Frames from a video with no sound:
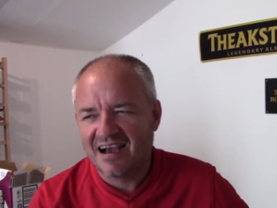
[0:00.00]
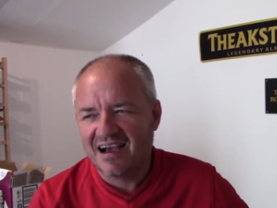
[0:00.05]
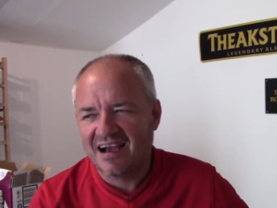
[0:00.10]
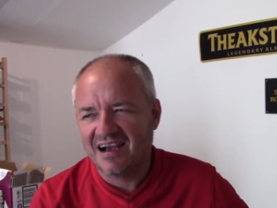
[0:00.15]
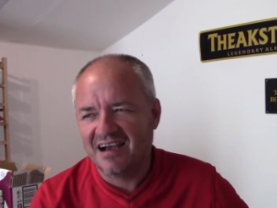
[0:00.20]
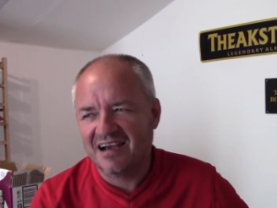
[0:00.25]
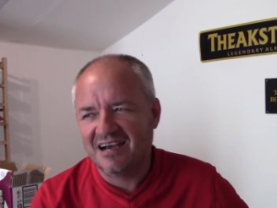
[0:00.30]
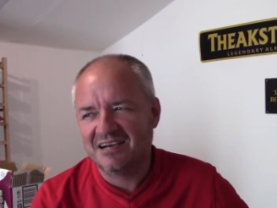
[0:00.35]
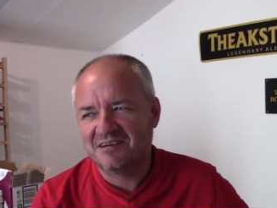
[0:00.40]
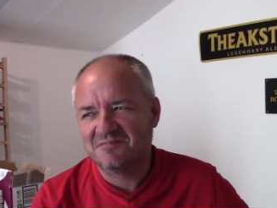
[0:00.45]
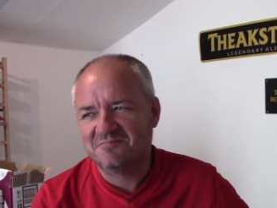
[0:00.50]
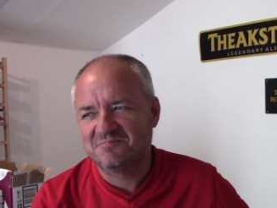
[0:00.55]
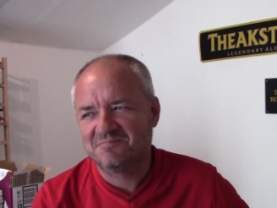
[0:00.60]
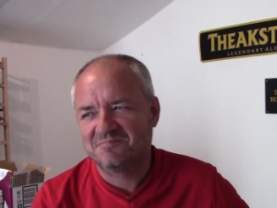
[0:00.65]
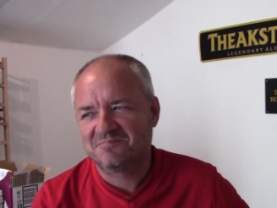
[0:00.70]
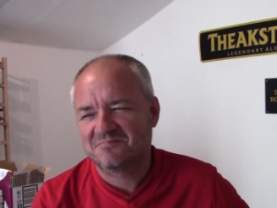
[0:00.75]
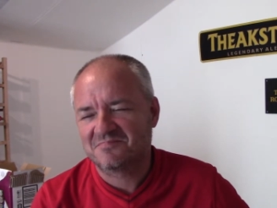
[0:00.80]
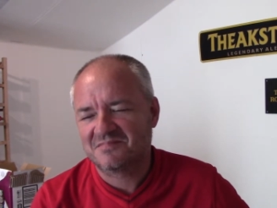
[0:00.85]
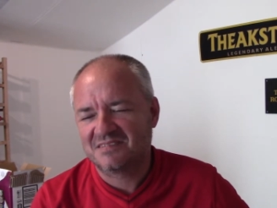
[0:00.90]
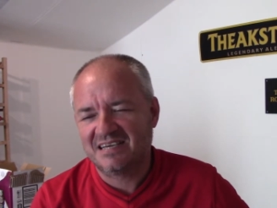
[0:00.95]

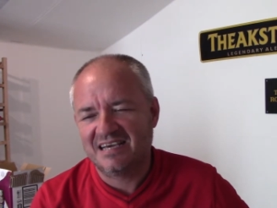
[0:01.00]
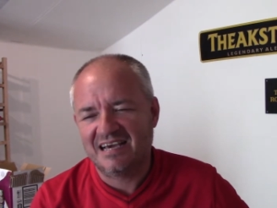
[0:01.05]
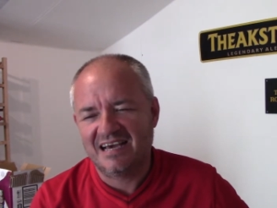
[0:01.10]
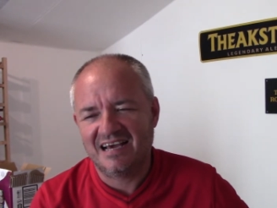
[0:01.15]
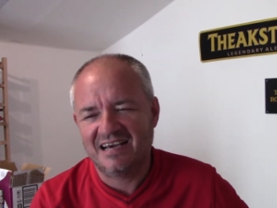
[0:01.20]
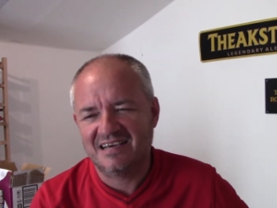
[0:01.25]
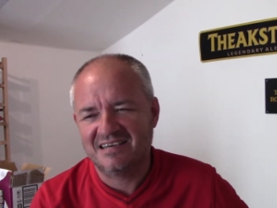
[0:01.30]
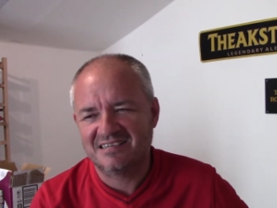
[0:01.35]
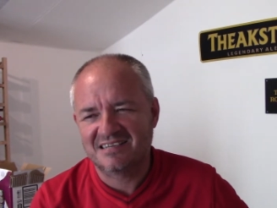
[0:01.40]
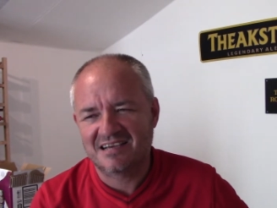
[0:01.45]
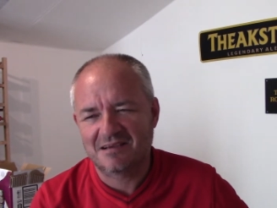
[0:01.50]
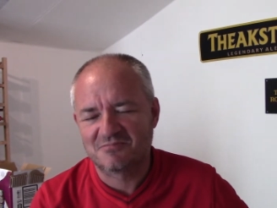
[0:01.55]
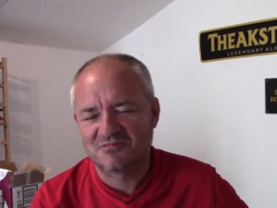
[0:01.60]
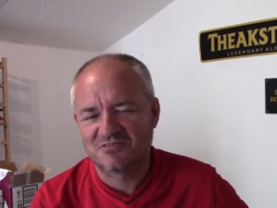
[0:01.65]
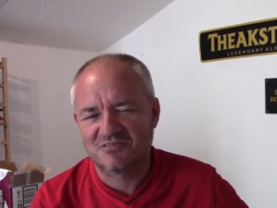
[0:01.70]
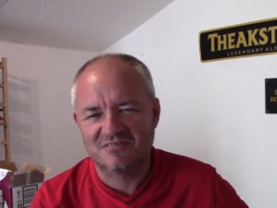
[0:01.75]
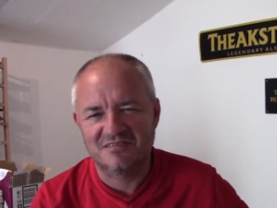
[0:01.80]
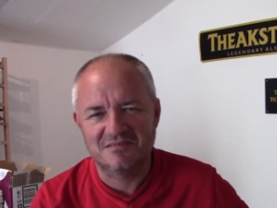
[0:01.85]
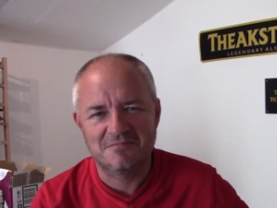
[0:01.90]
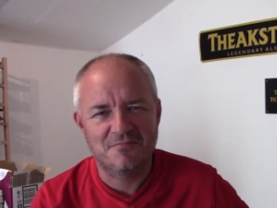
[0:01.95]
Yeah, it's
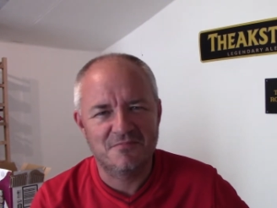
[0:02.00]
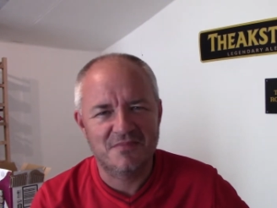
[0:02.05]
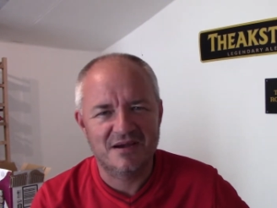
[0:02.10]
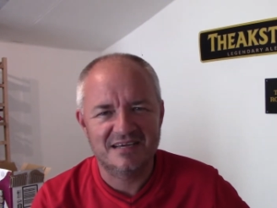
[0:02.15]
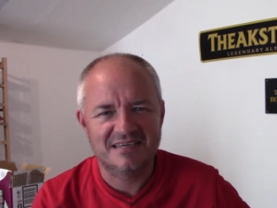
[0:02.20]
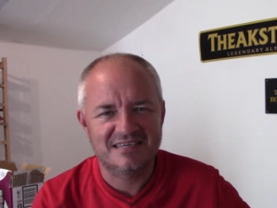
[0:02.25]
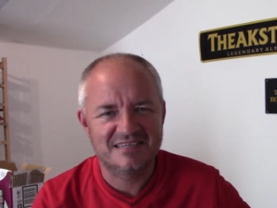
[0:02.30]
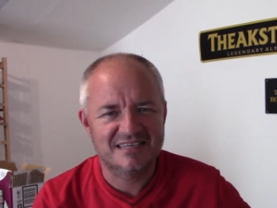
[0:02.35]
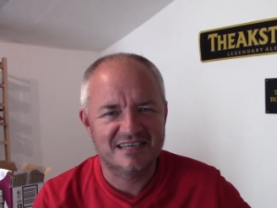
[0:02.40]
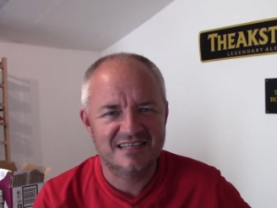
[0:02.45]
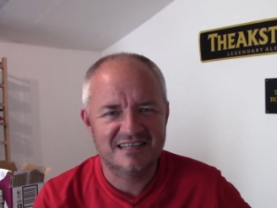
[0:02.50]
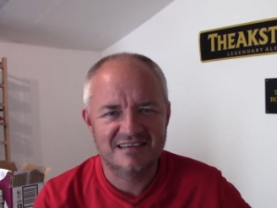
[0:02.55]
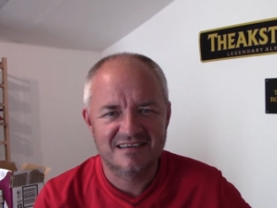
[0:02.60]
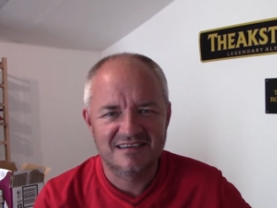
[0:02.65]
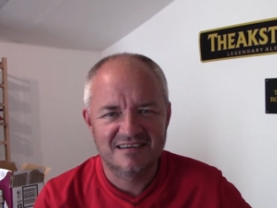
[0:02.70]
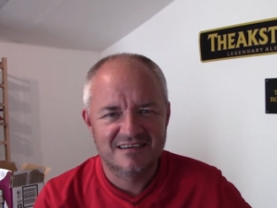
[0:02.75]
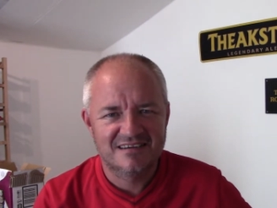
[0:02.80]
absolutely amazing.